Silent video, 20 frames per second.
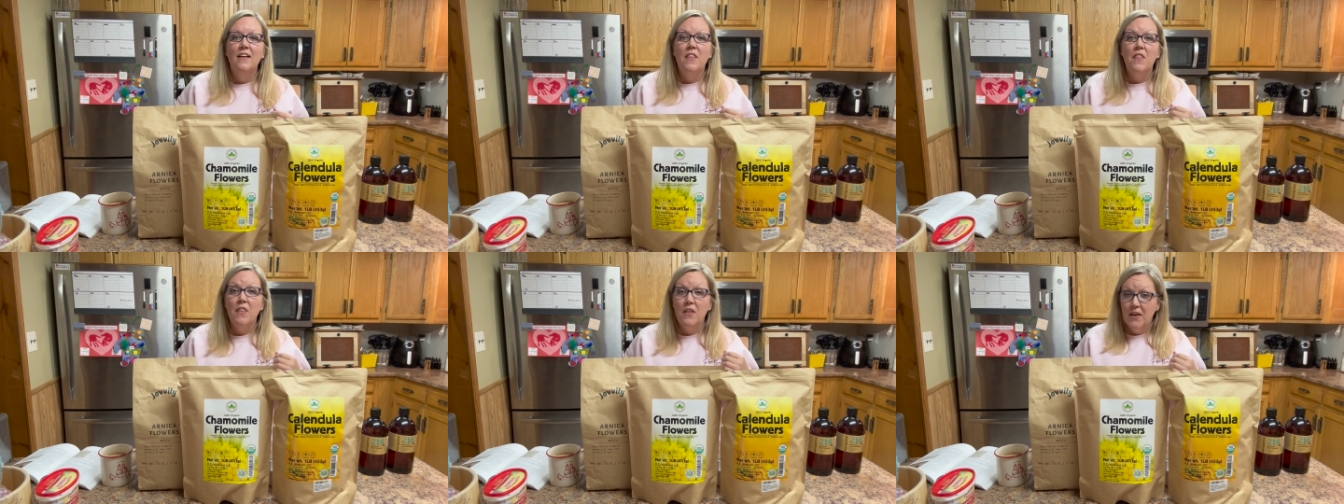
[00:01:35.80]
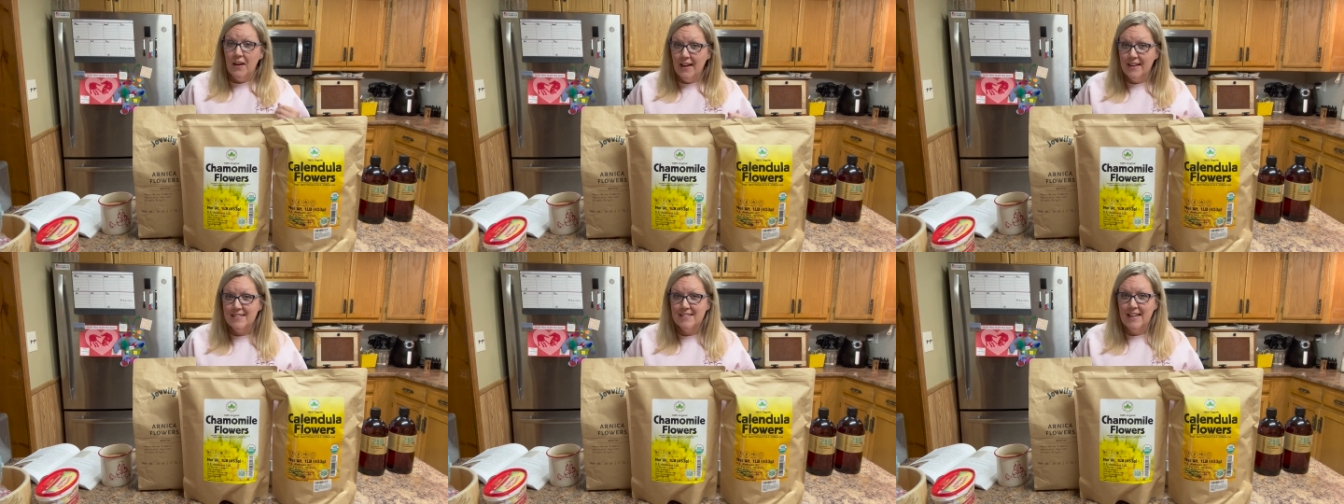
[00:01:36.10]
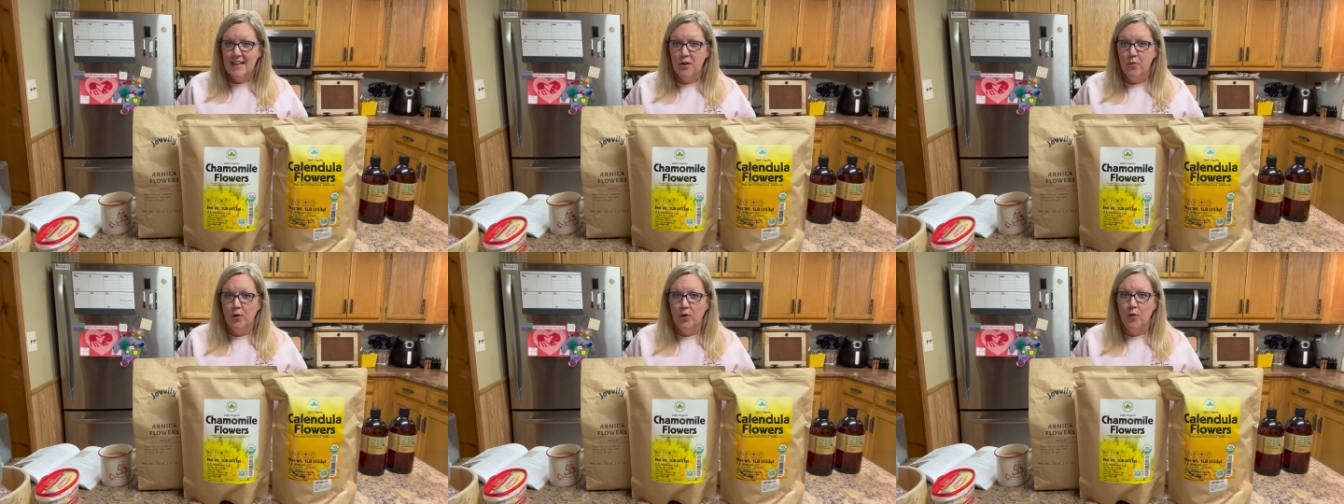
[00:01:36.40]
The next
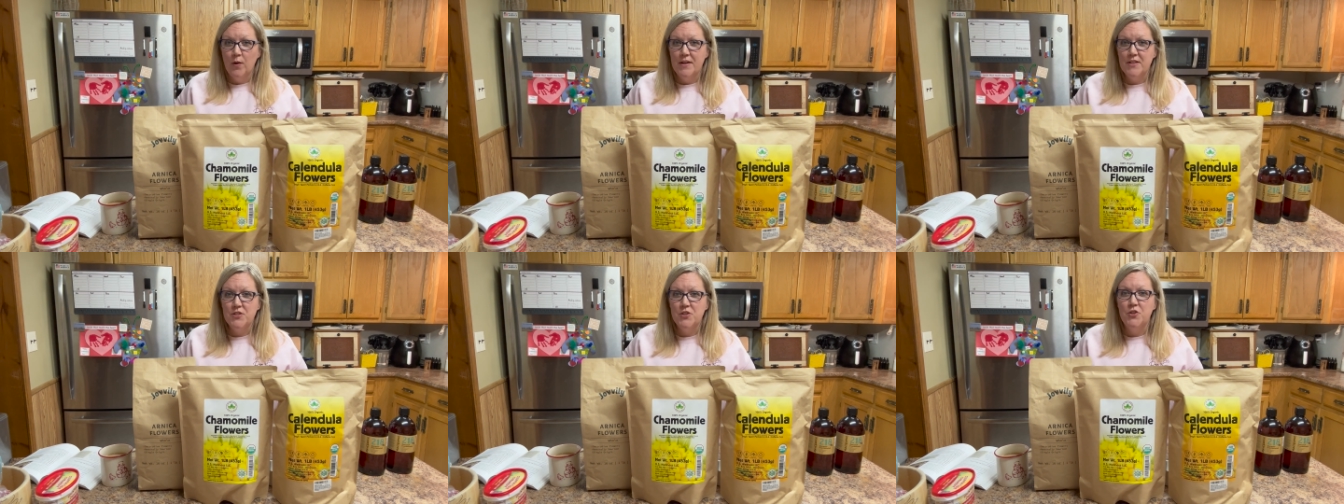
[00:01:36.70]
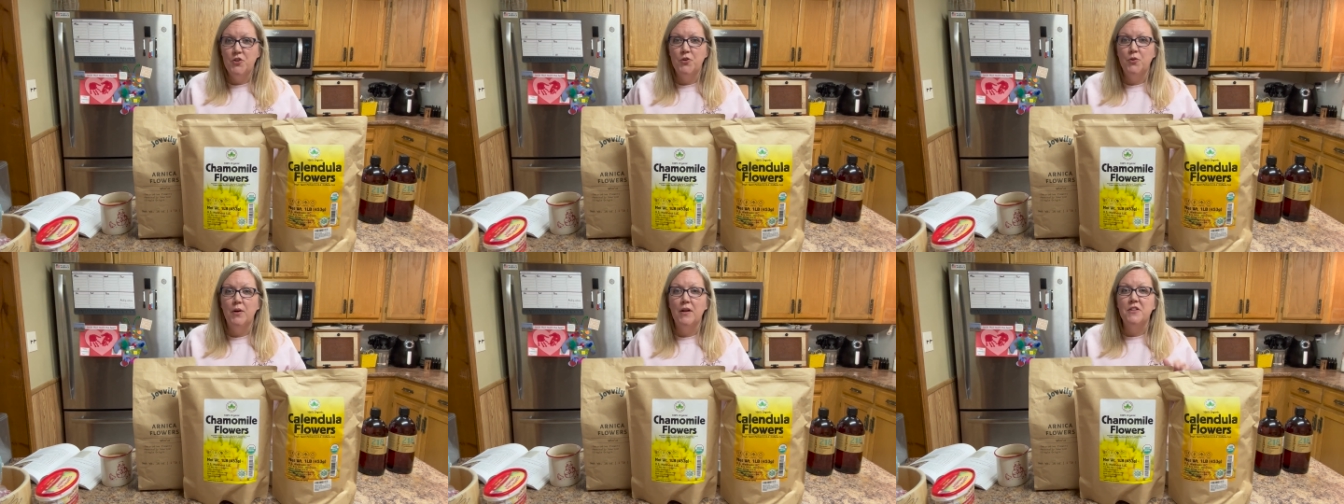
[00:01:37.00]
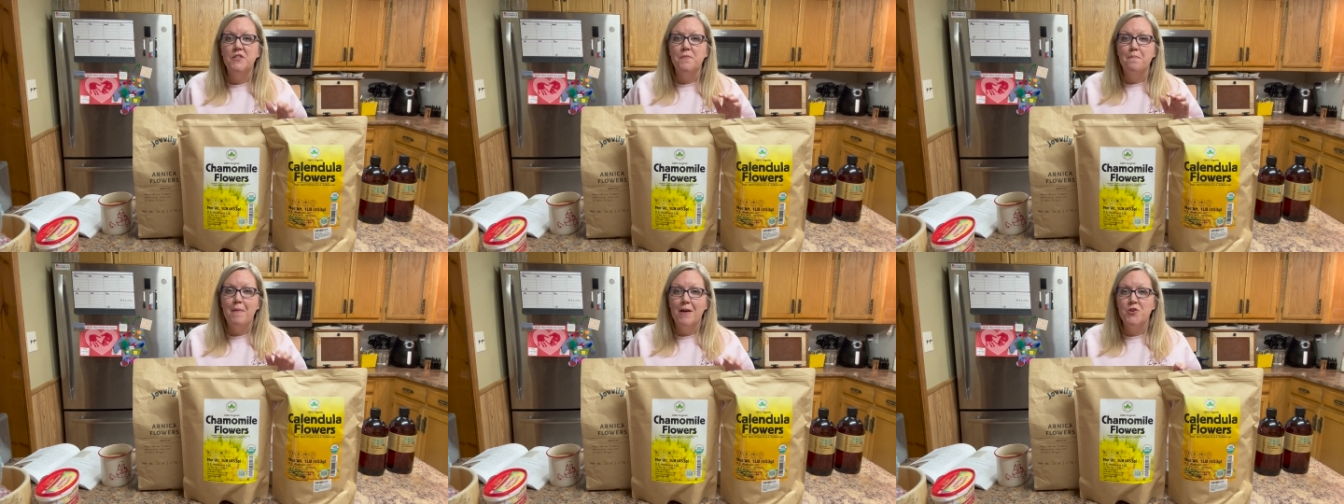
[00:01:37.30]
thing we're going to do
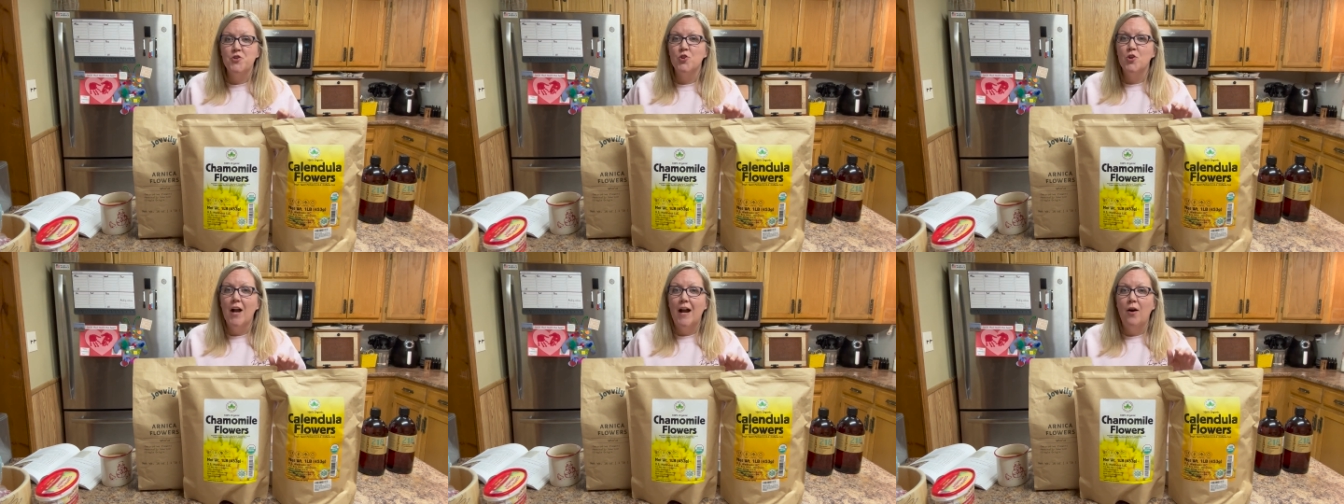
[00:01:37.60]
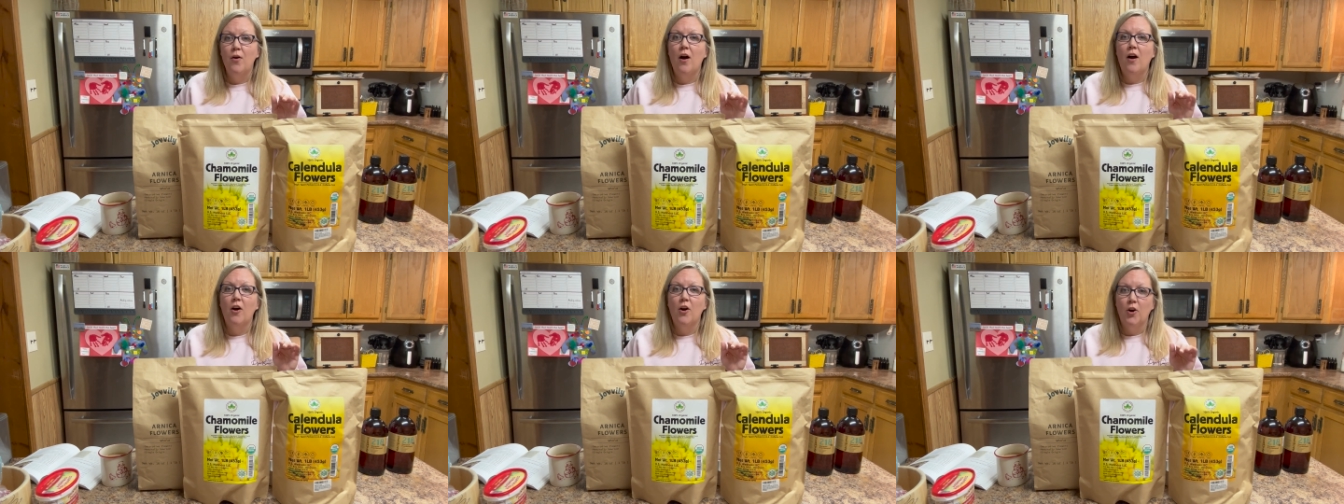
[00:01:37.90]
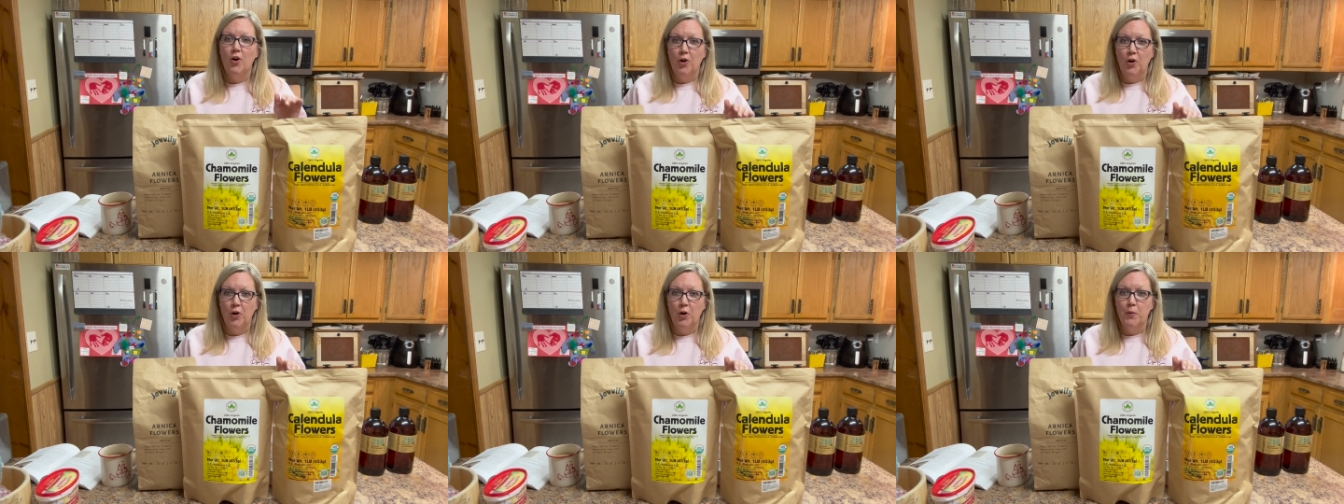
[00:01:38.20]
is measure out our
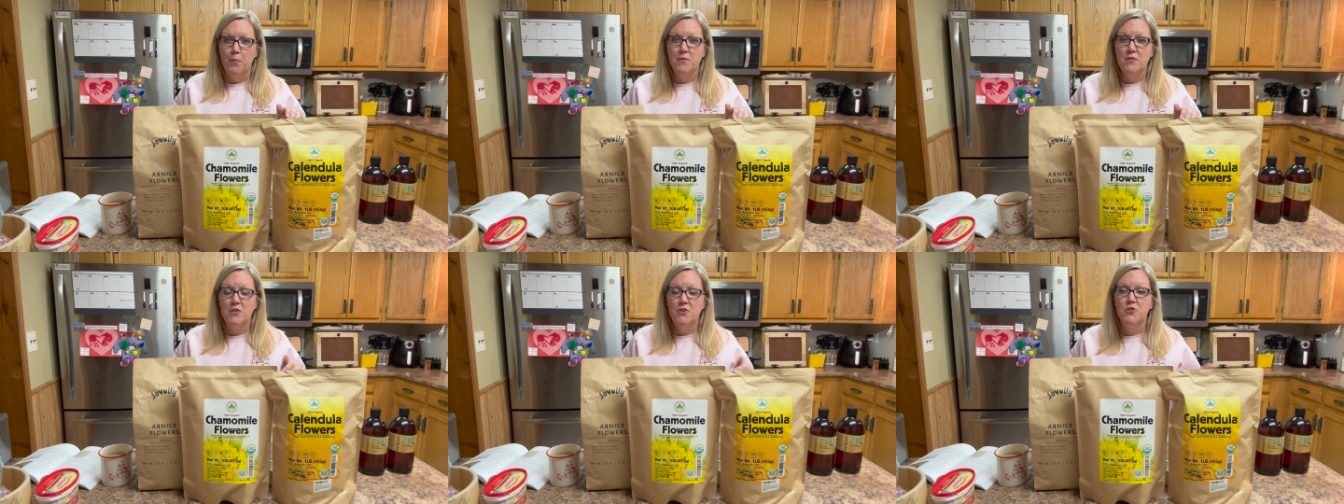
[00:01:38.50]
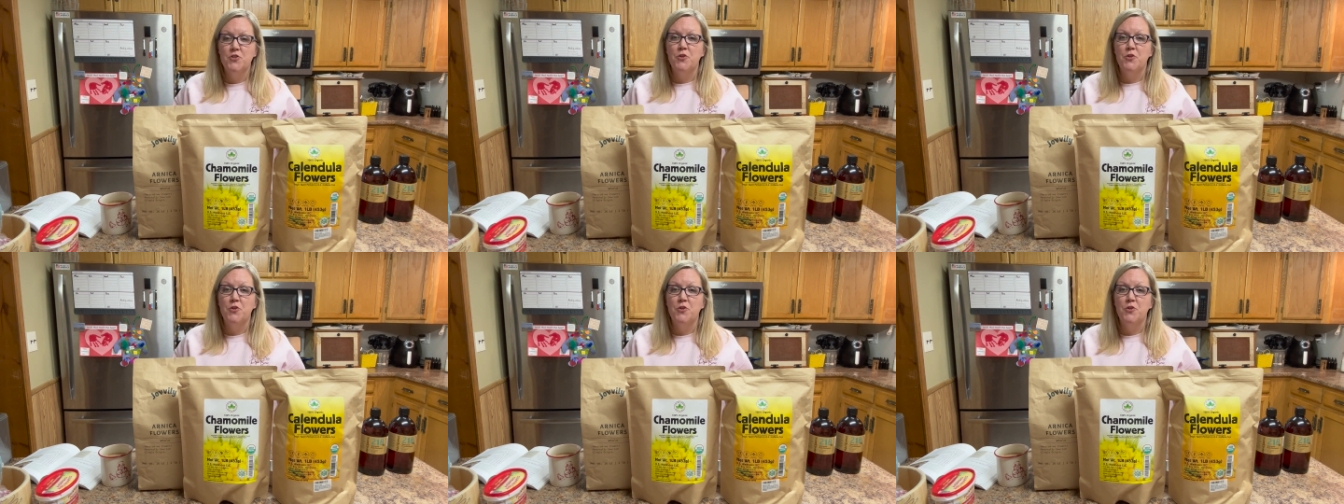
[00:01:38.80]
herbs